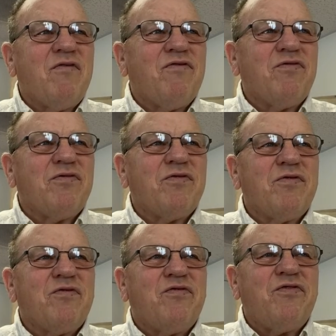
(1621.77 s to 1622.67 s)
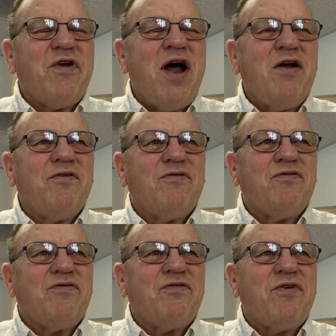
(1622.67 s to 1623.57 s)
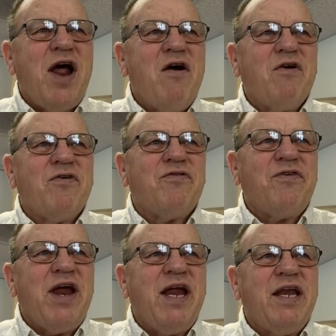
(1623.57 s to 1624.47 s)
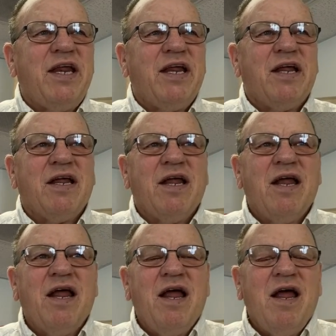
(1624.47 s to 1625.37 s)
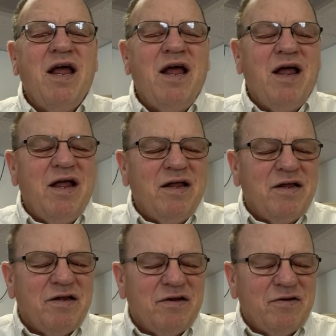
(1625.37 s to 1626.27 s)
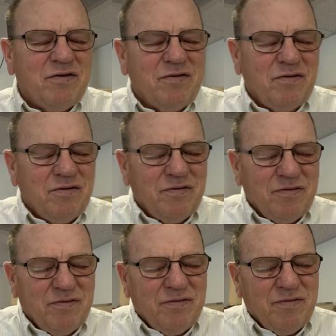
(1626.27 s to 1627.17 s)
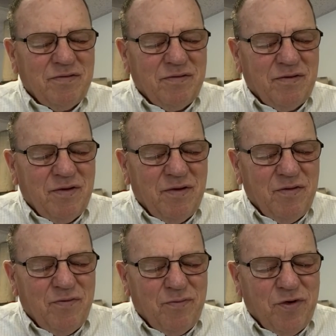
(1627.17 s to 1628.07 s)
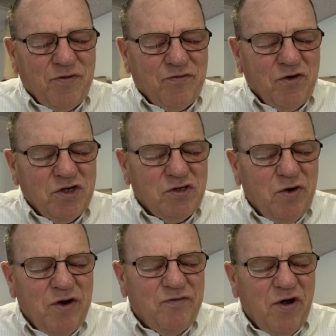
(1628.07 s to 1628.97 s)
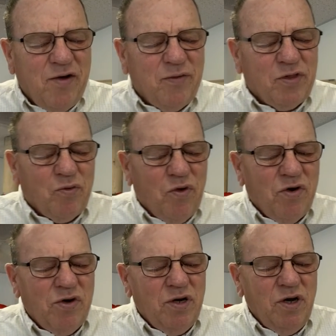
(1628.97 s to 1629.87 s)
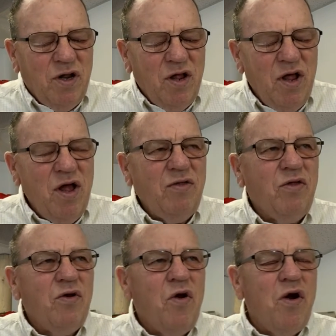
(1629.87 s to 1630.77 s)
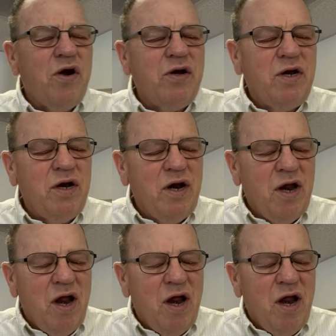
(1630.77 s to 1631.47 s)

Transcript: a flower fading. But verse 25, but the word of the Lord